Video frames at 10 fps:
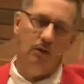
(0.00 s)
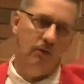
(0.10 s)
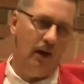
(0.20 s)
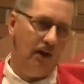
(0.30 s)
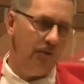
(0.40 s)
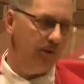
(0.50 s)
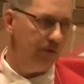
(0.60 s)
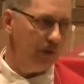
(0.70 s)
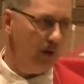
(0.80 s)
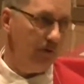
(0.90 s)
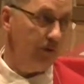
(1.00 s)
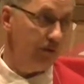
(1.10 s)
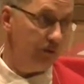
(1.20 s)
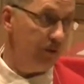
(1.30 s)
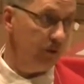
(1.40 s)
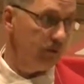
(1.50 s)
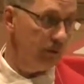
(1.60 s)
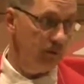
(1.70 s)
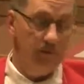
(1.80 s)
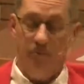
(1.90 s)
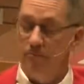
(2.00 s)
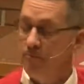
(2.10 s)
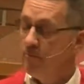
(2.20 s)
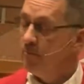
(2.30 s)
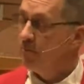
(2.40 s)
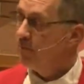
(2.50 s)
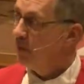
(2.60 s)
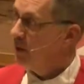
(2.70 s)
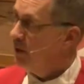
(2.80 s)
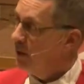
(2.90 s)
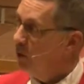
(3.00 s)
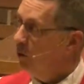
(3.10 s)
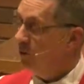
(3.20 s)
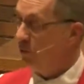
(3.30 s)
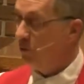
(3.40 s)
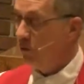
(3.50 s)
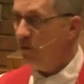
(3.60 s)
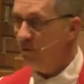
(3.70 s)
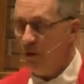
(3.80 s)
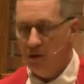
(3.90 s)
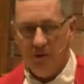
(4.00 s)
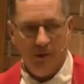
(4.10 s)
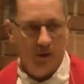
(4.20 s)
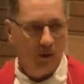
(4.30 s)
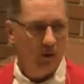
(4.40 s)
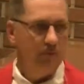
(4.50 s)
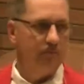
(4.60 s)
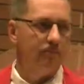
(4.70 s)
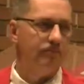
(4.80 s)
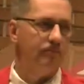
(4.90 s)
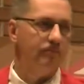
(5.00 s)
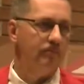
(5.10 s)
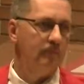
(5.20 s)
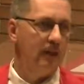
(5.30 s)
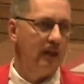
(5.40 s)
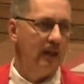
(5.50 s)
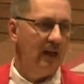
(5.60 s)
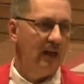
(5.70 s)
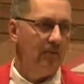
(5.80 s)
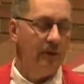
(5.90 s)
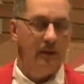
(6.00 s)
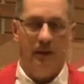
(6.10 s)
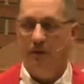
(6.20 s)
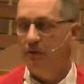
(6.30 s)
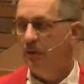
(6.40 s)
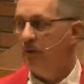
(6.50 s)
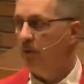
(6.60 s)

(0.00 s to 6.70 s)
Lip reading: of hundreds and hundreds of children who, through no fault of your own, have been left